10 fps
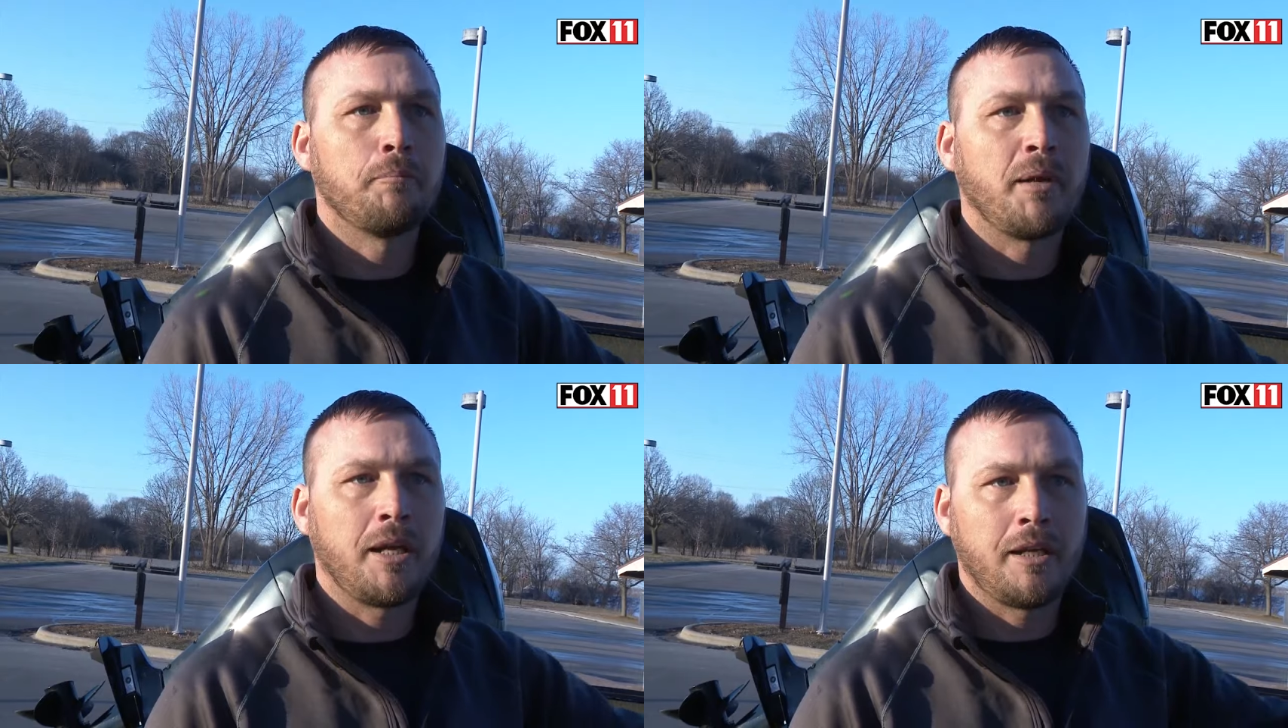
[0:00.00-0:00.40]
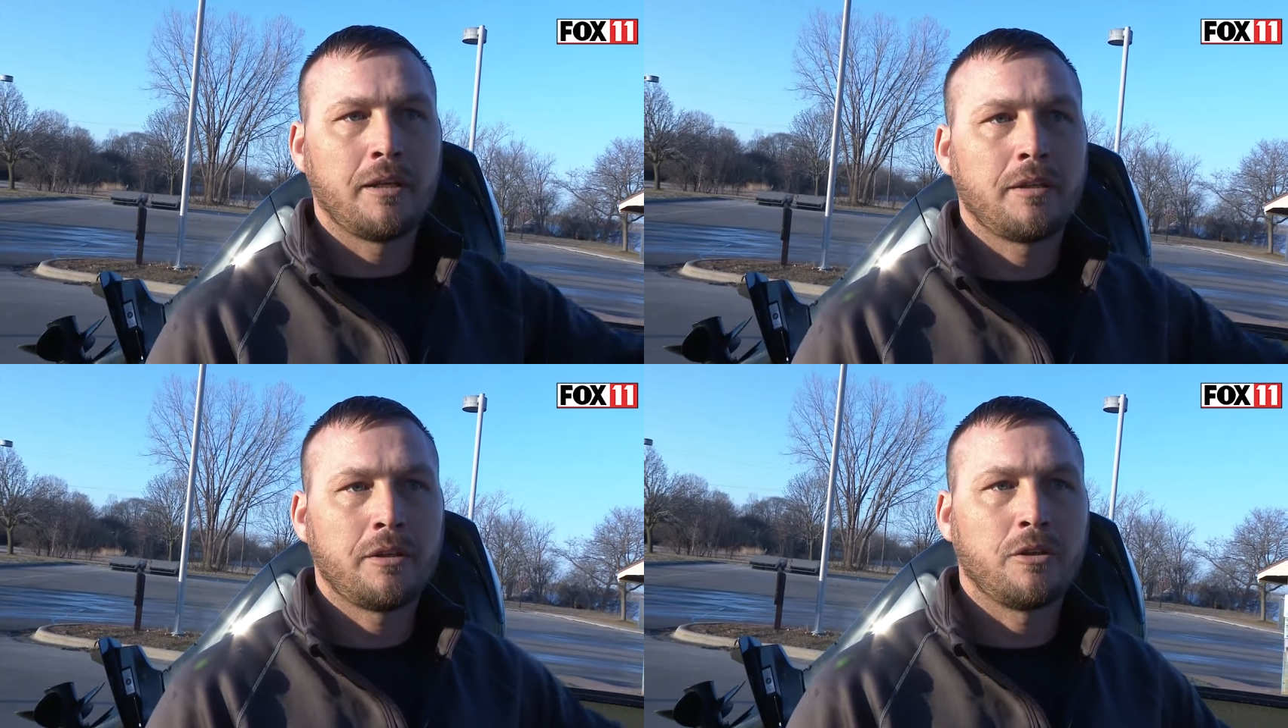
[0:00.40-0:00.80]
the bay,
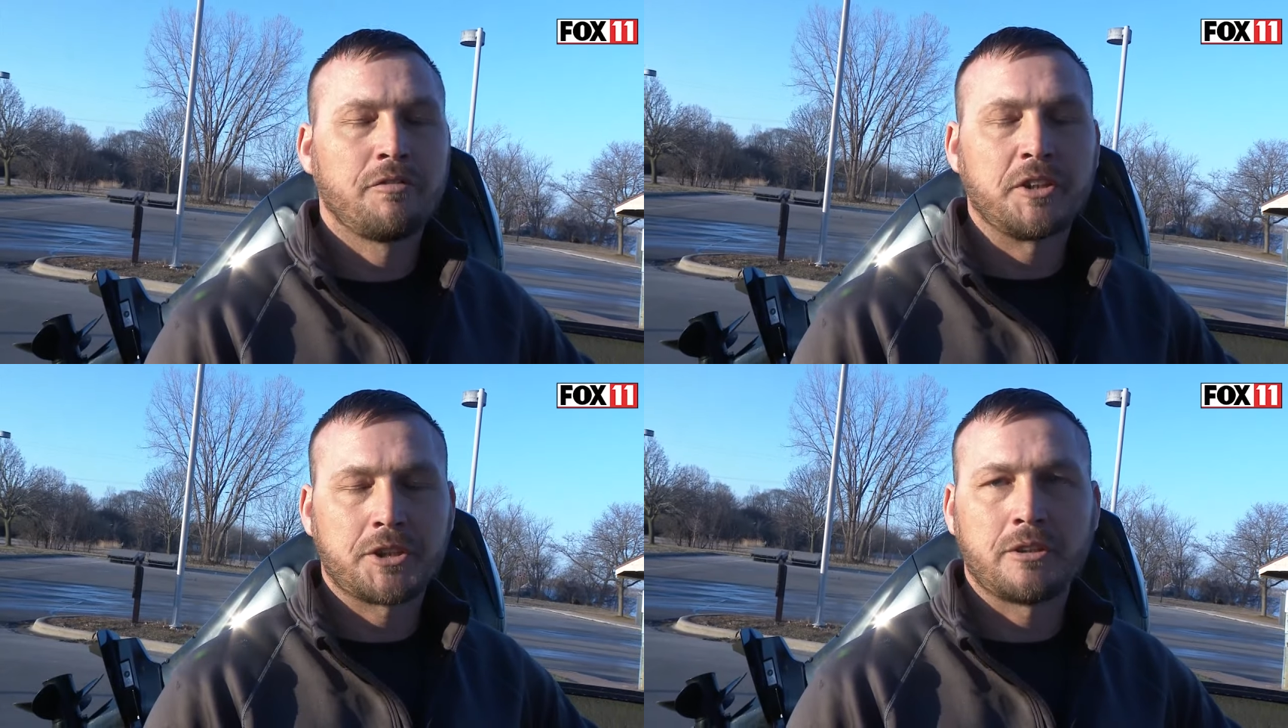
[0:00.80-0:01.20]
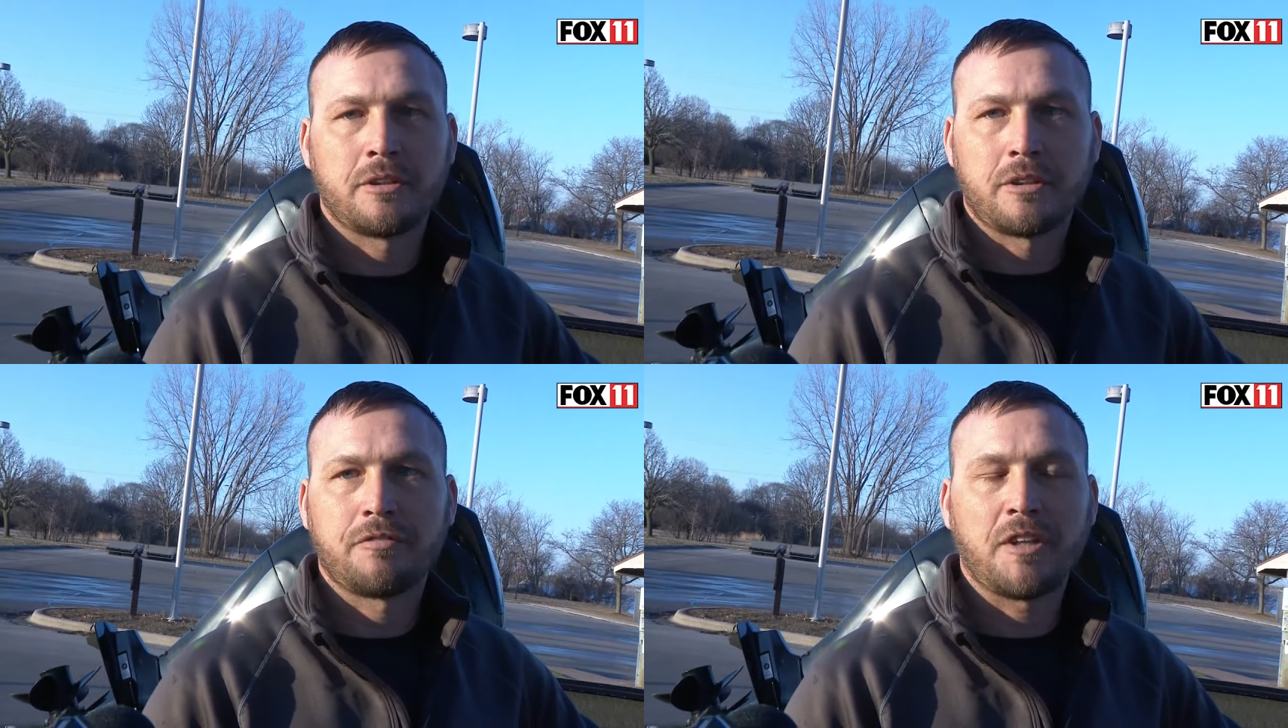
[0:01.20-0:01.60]
you know, fishing the,
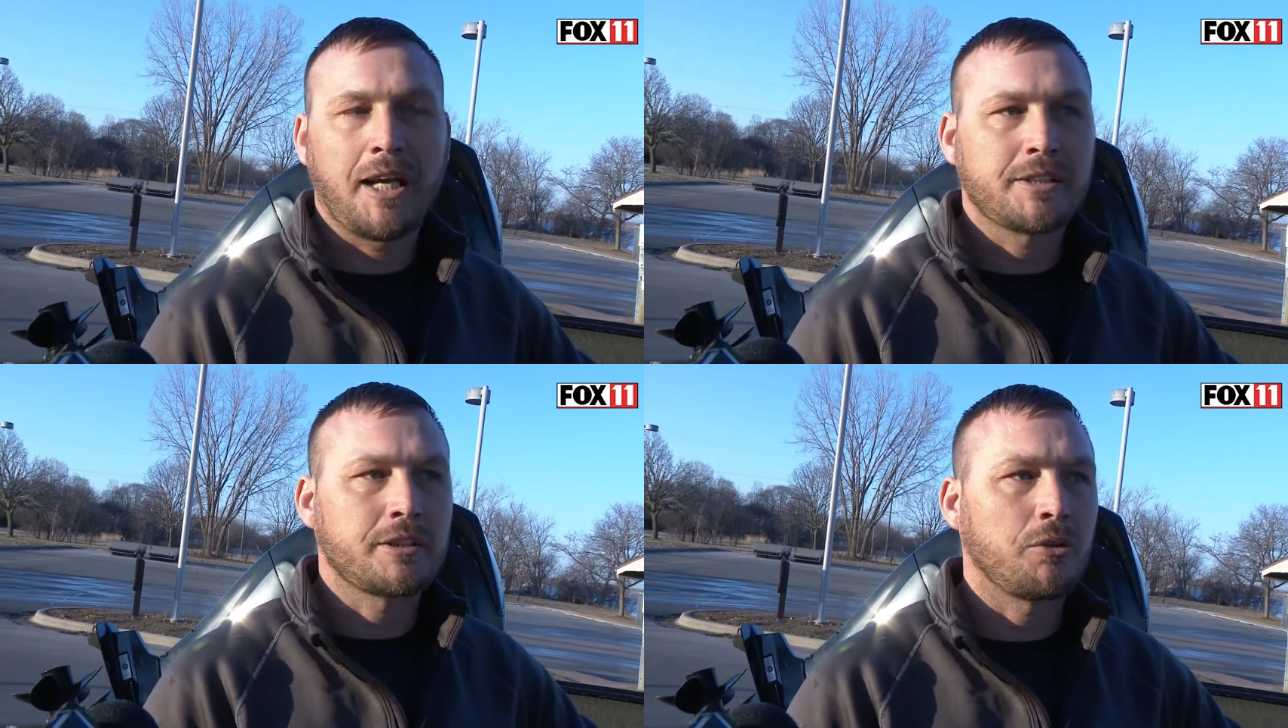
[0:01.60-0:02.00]
the flats